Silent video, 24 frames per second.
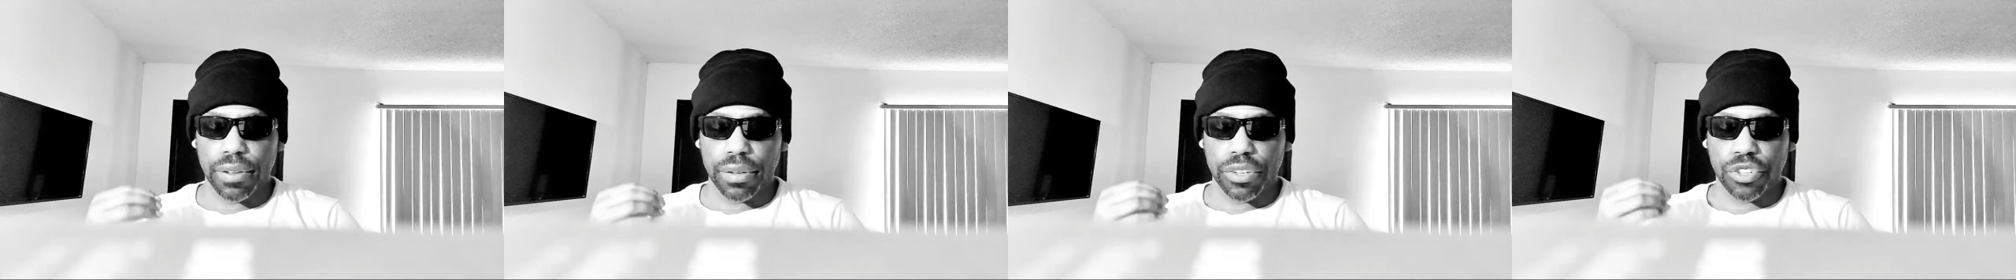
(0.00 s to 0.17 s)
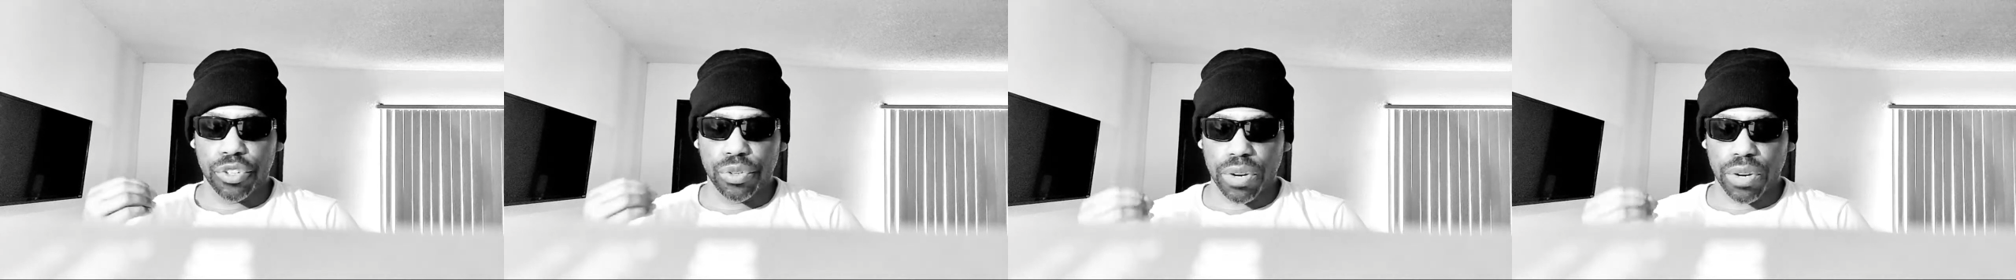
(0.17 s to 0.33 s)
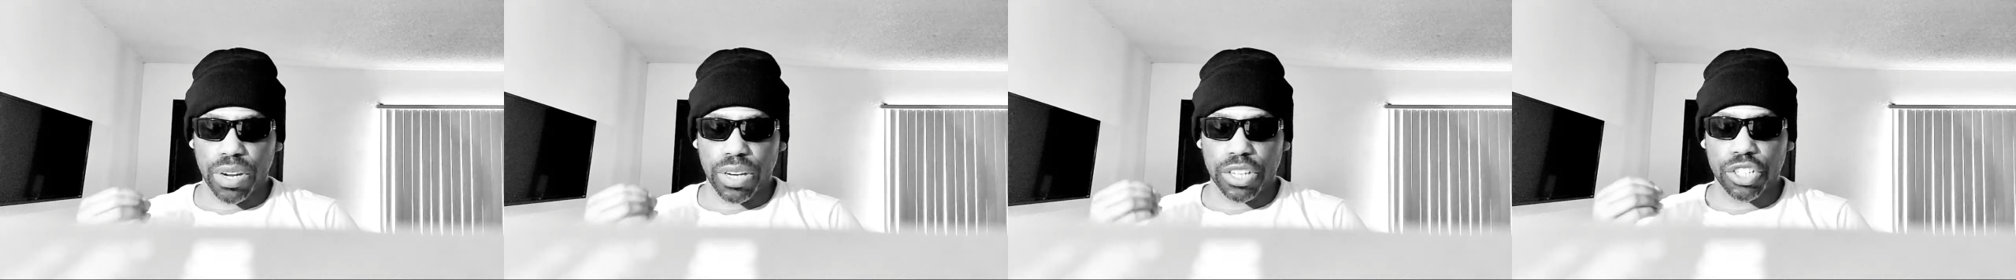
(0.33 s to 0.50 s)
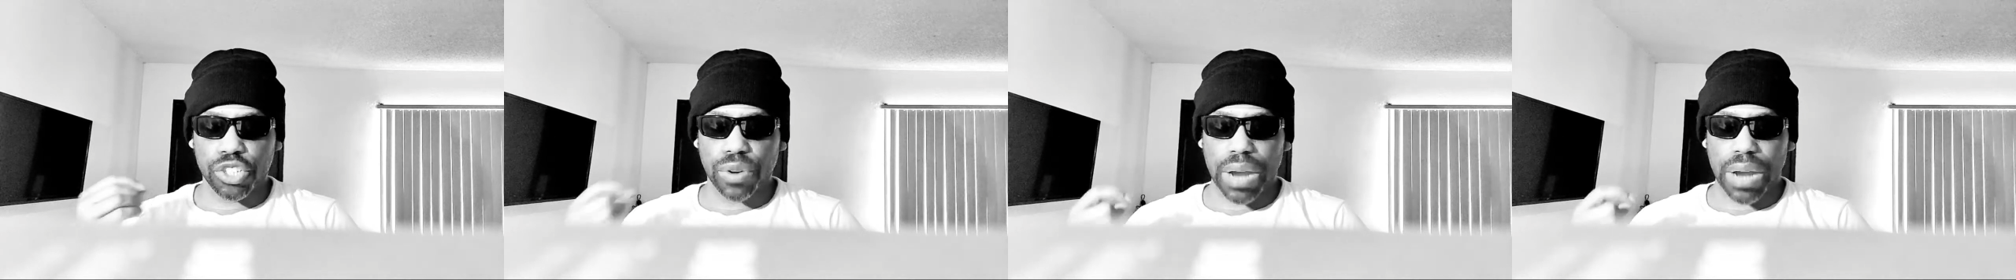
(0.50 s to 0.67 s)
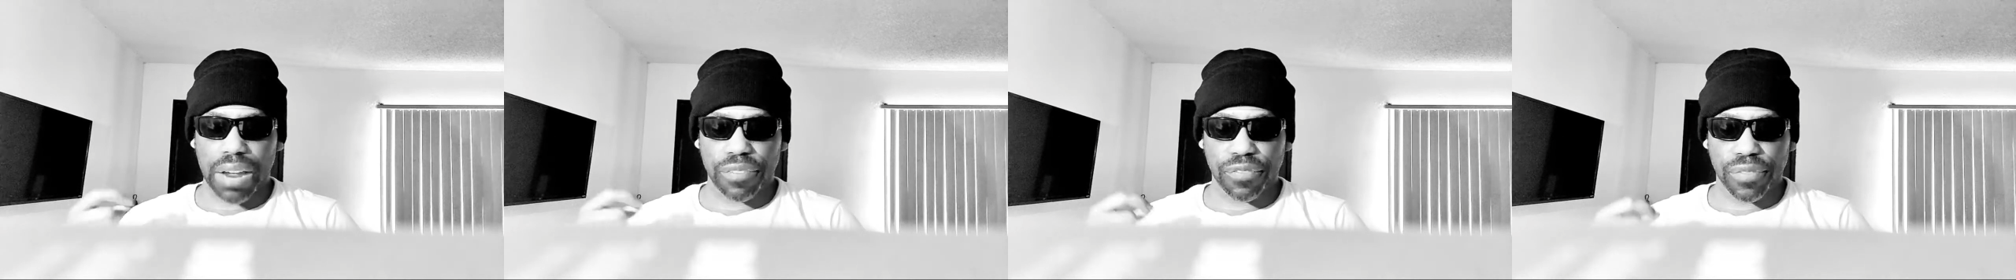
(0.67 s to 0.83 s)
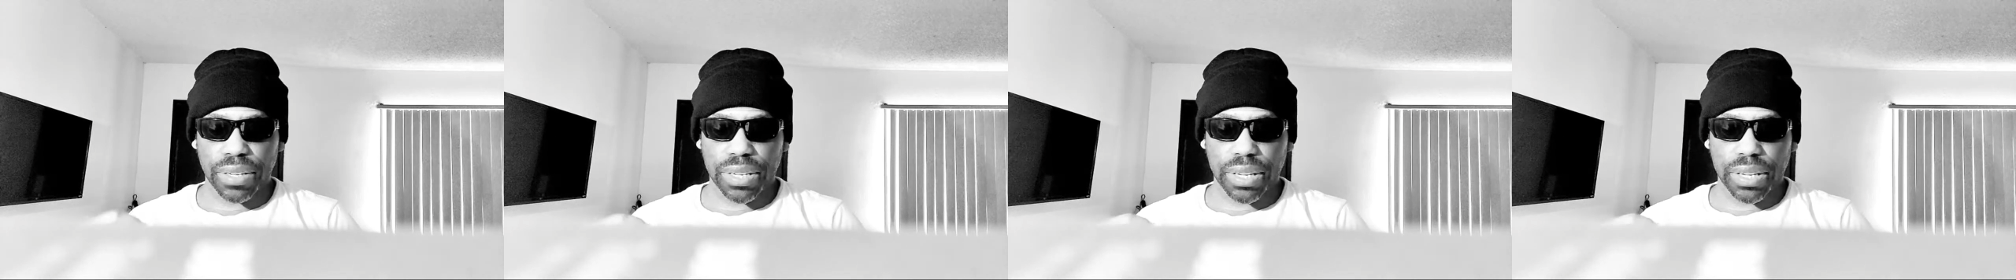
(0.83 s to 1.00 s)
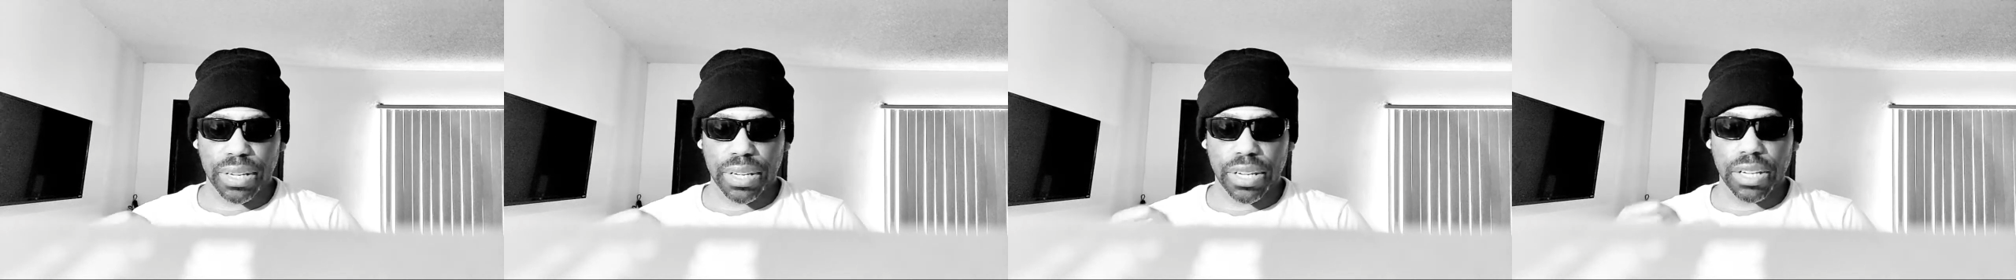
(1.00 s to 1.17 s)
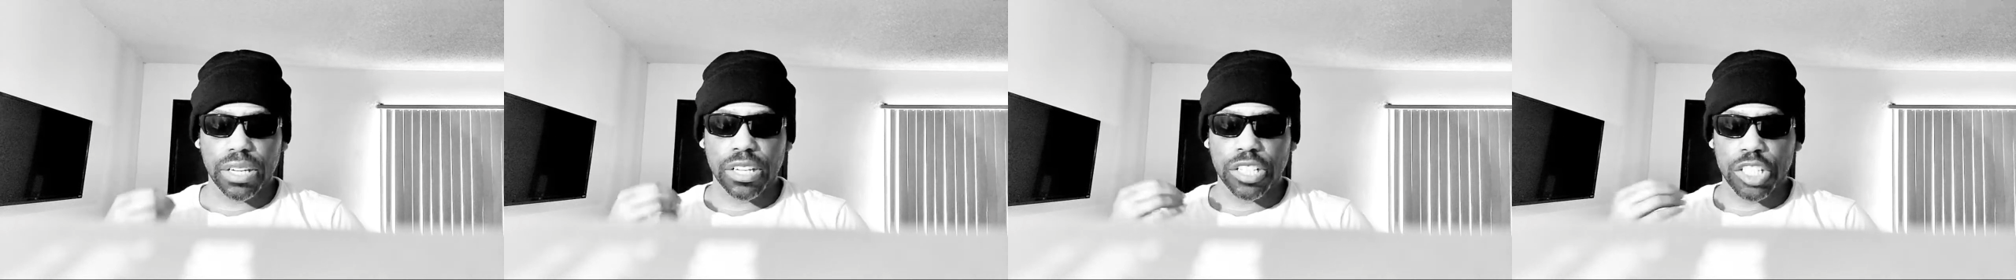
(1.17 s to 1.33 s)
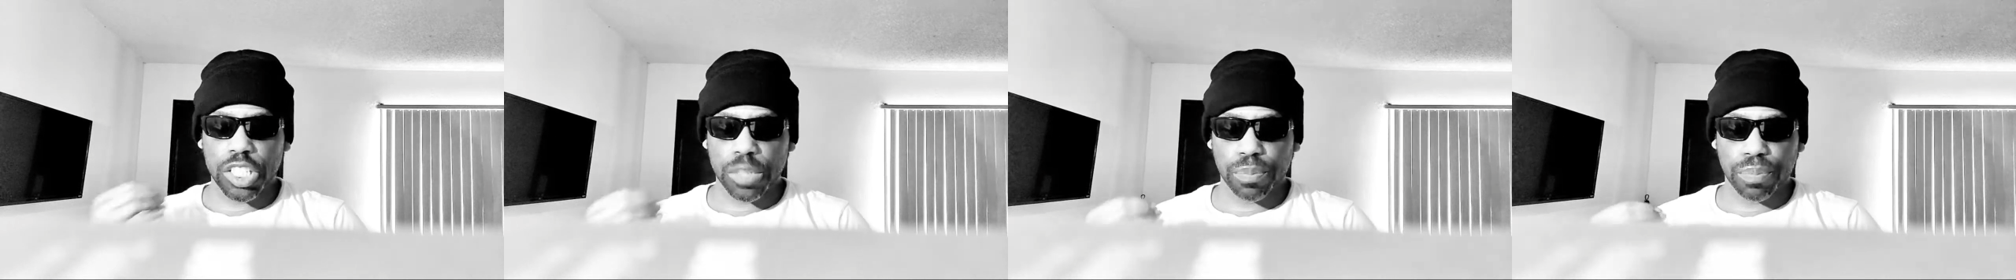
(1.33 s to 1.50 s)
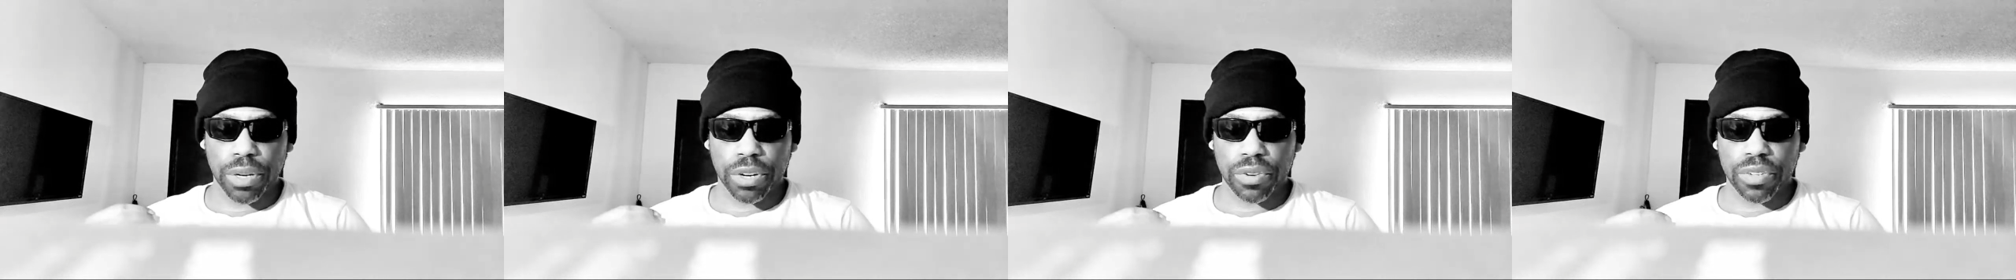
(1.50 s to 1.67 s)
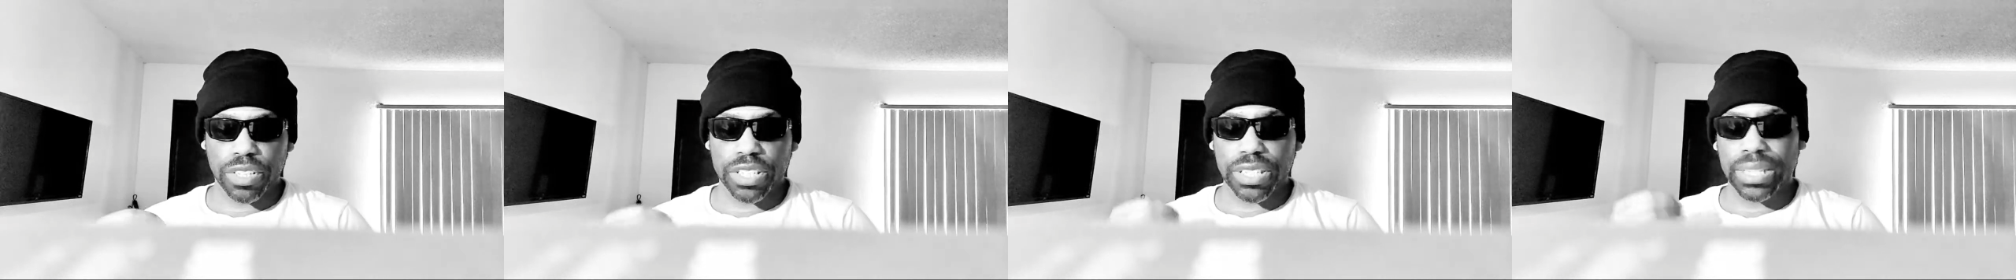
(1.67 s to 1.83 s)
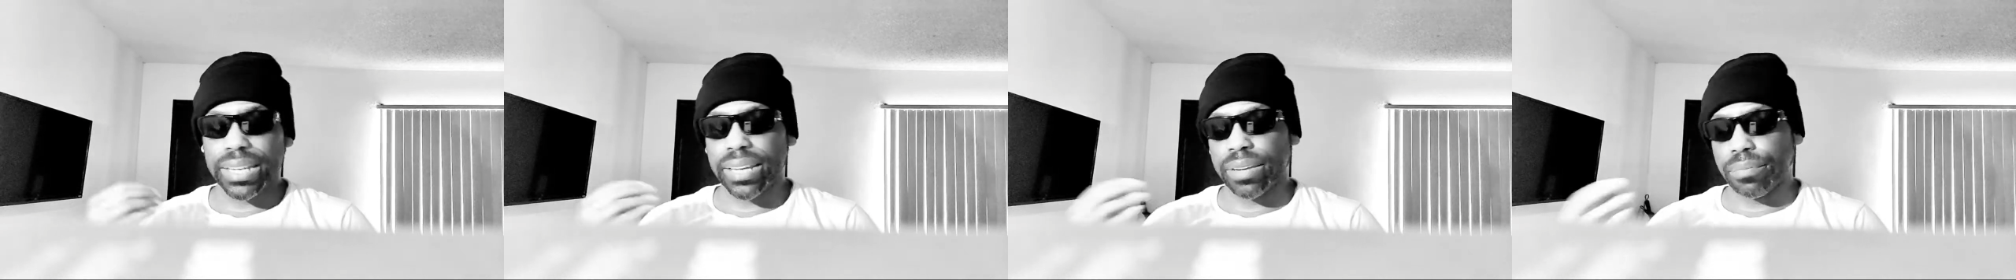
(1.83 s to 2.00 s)
drug trafficking
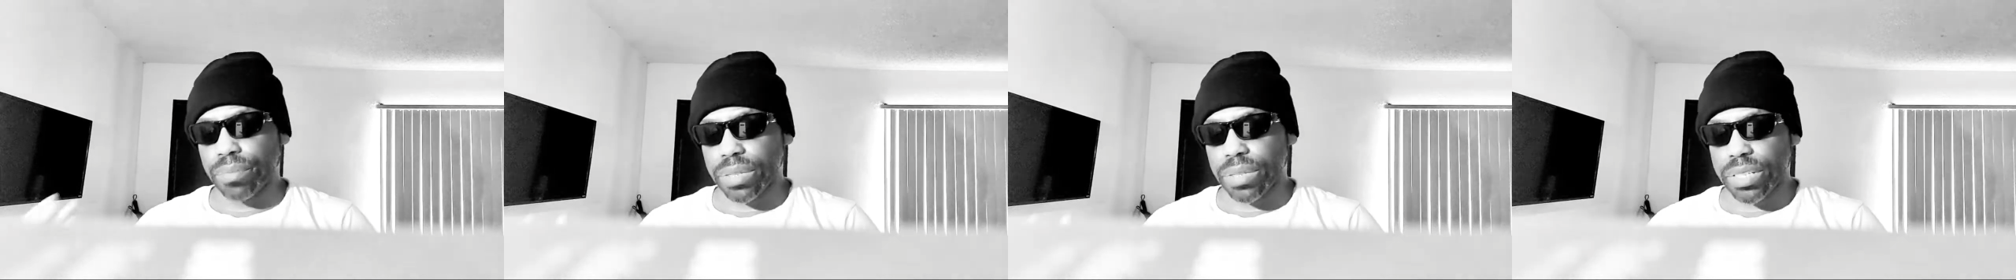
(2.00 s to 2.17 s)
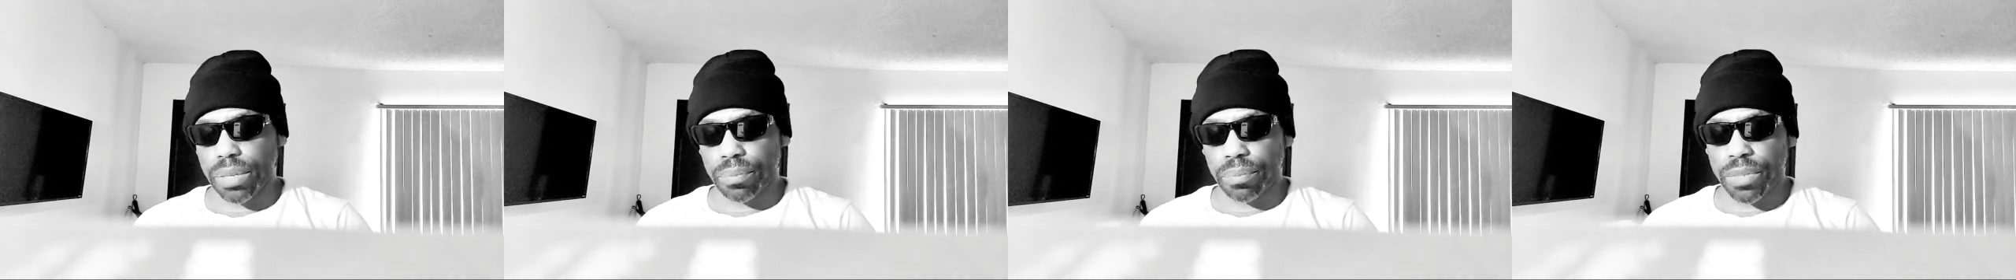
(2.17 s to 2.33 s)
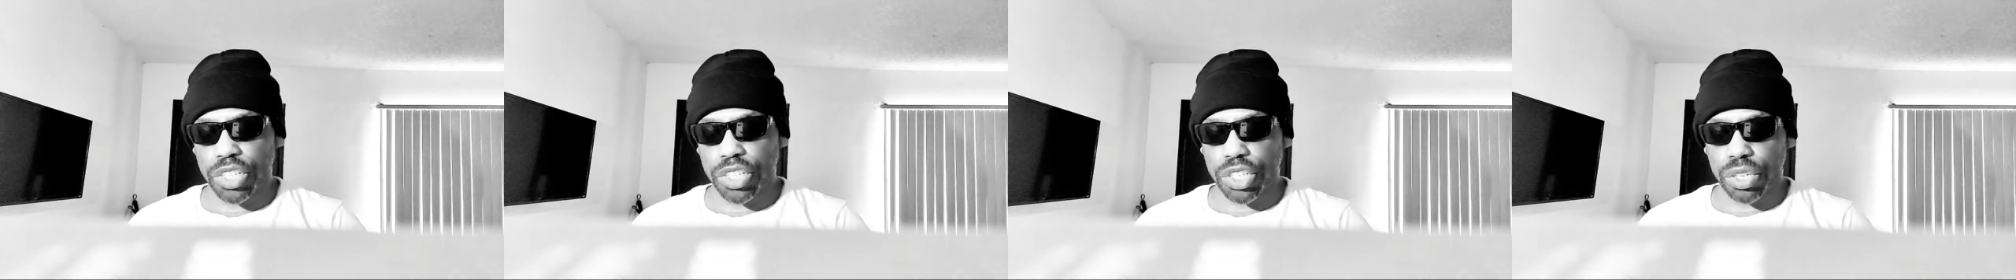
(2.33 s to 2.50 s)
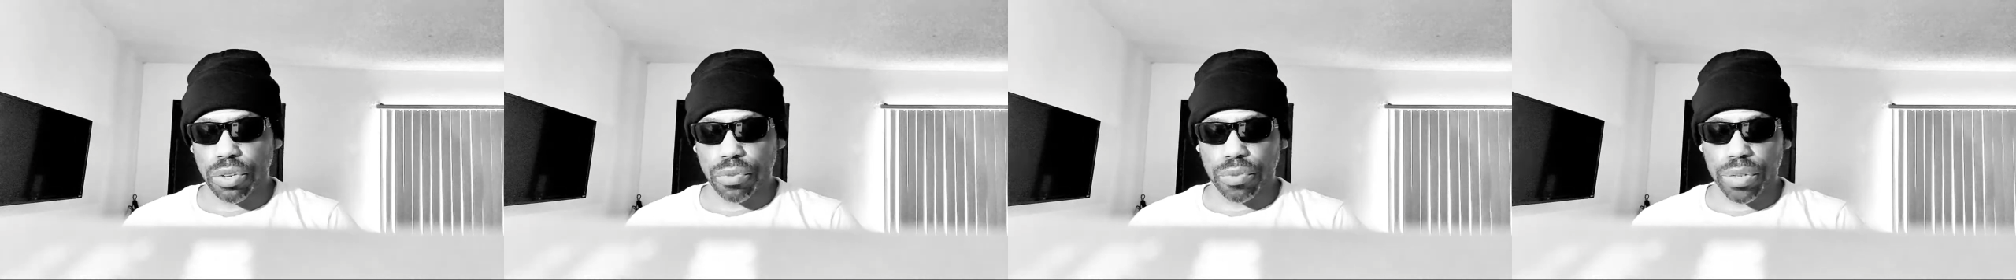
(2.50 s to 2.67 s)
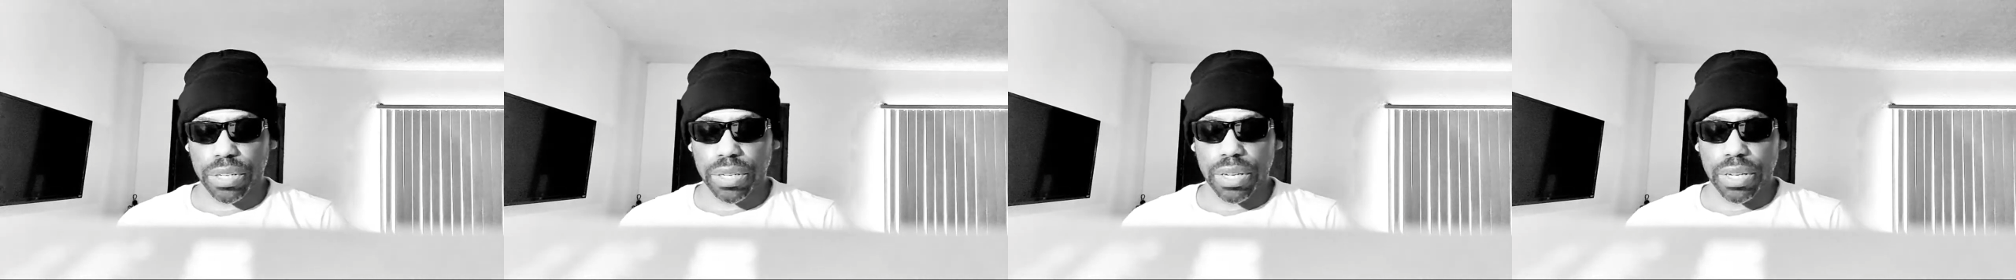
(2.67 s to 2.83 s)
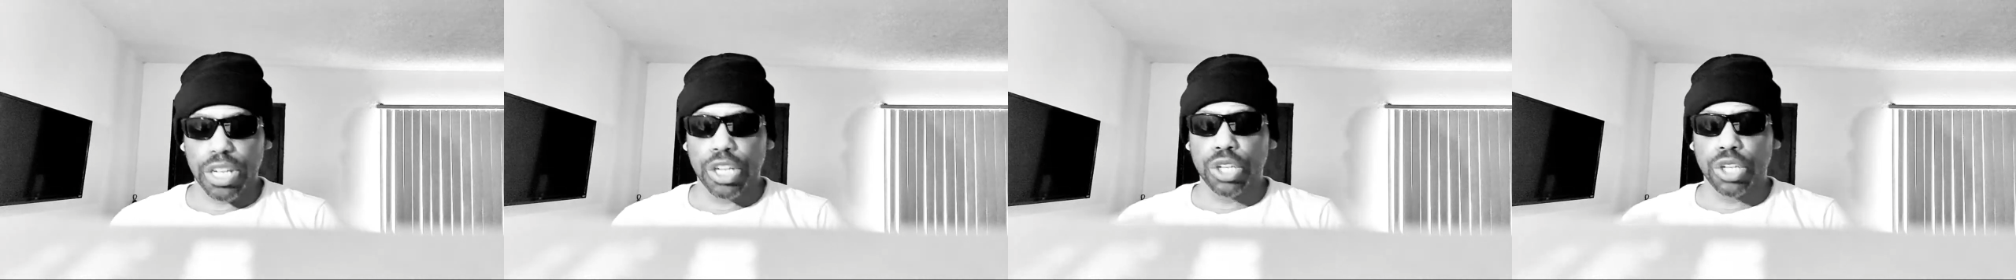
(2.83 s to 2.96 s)
conspiracy in Missouri.